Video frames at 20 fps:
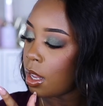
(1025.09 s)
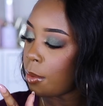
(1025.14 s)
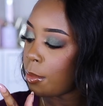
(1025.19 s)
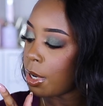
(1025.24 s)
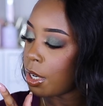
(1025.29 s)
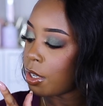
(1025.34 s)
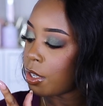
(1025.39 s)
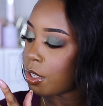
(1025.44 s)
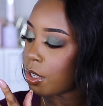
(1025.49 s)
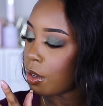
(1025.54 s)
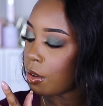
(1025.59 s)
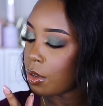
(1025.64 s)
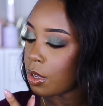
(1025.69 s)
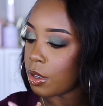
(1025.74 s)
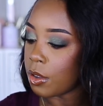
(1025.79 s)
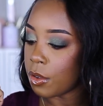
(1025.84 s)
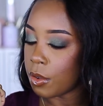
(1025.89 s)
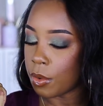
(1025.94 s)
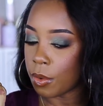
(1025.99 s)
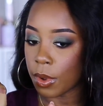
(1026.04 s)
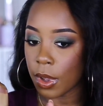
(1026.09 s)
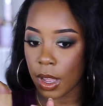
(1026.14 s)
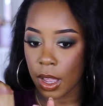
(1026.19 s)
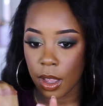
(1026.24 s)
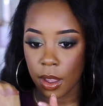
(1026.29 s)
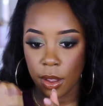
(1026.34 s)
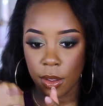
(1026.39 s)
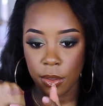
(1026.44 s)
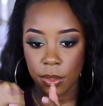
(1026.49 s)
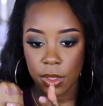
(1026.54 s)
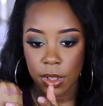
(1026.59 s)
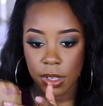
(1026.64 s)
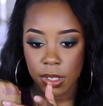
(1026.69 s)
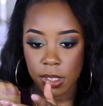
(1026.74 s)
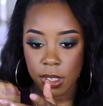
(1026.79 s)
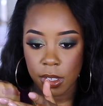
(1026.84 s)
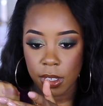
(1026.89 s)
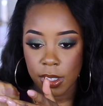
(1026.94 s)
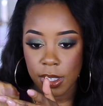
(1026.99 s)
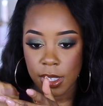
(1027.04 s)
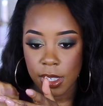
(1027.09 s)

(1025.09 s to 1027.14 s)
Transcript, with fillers: let me show you how this looks.